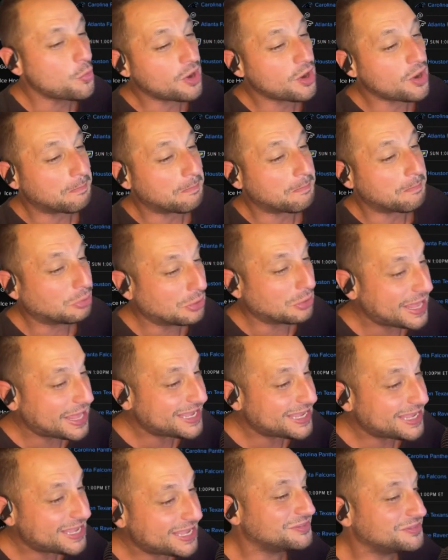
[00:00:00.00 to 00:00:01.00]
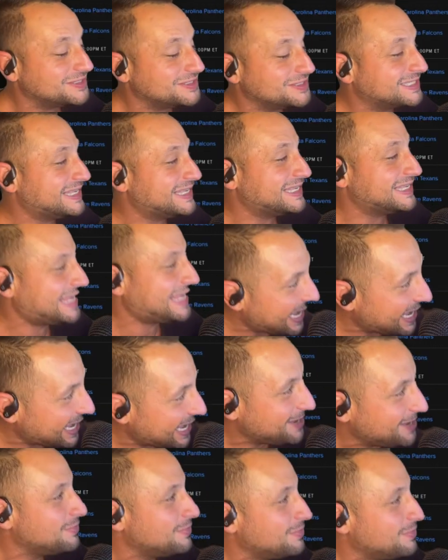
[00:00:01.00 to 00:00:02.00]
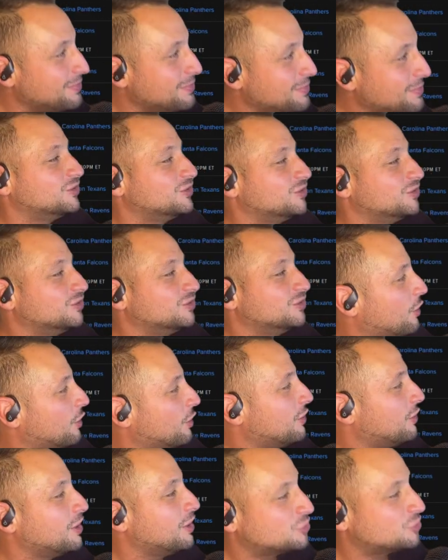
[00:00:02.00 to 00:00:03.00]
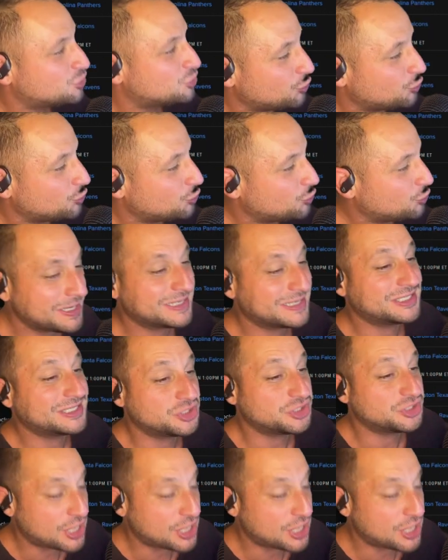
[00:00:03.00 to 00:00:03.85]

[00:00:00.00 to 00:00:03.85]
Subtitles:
We are playing this game because we are straight